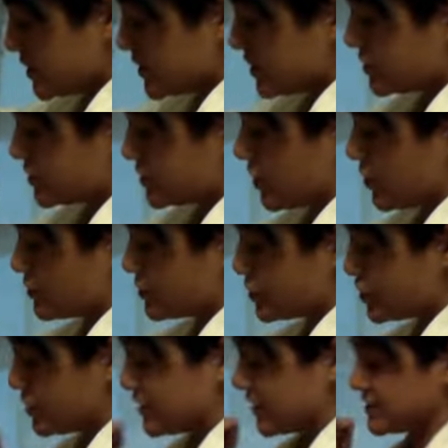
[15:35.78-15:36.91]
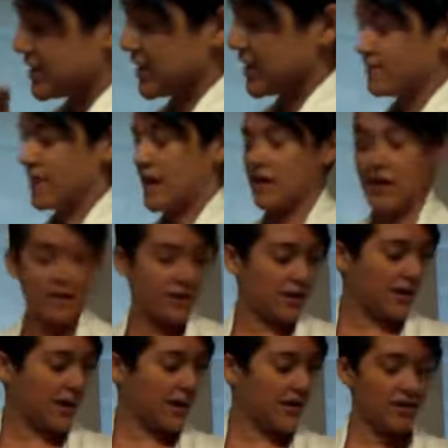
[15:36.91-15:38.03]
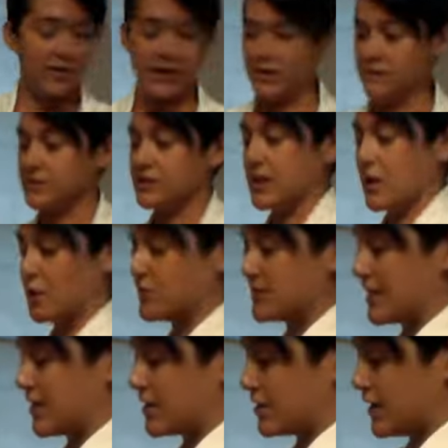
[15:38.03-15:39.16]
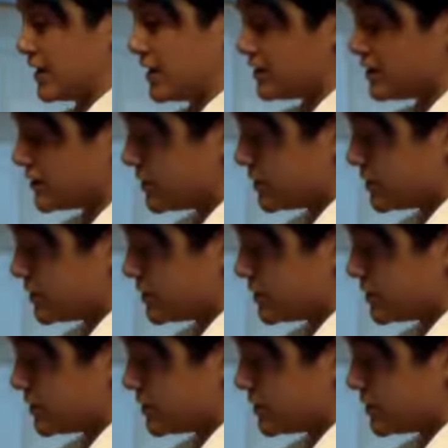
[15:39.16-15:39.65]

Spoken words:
So she does have that on her hair to help set her hair.